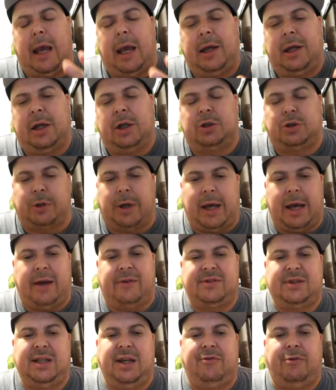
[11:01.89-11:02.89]
in the
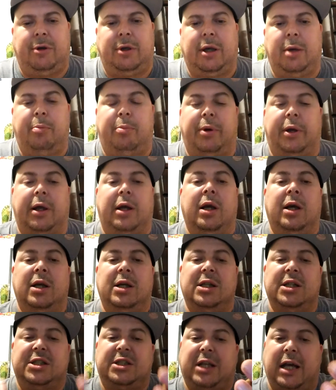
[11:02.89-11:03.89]
draft, see if we can bring
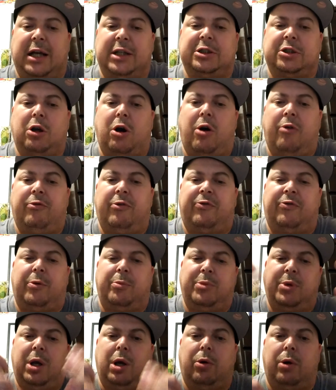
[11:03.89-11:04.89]
Sasha over
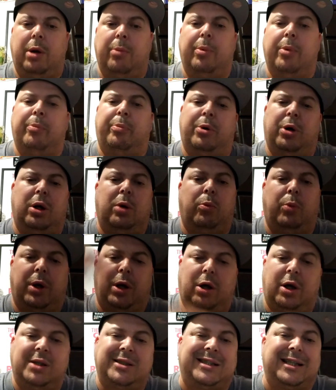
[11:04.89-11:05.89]
from Europe and put him with
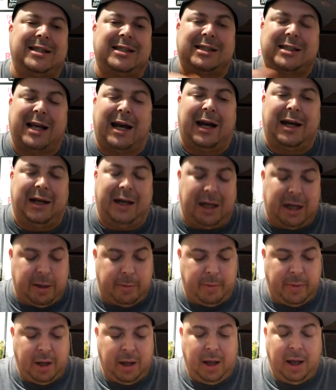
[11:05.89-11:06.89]
us and sign
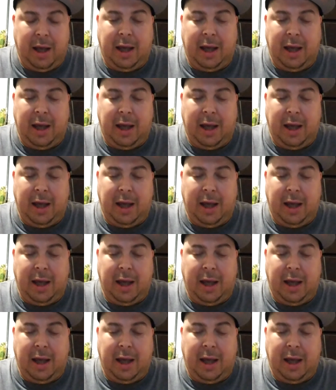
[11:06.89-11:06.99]
him,